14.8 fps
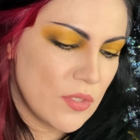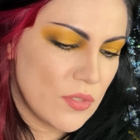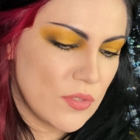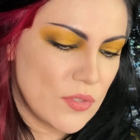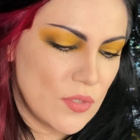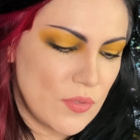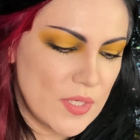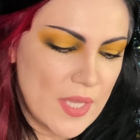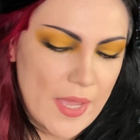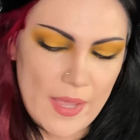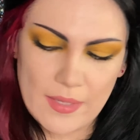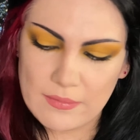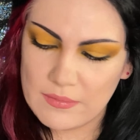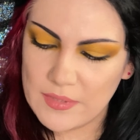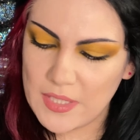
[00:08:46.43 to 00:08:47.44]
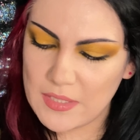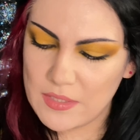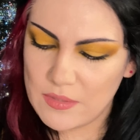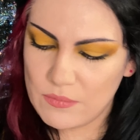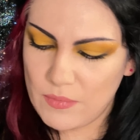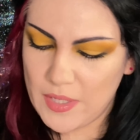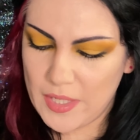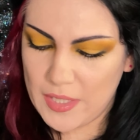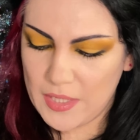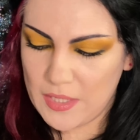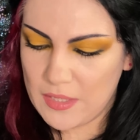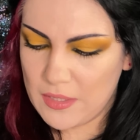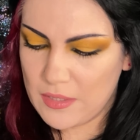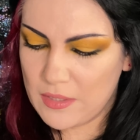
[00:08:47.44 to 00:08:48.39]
So yeah, that's why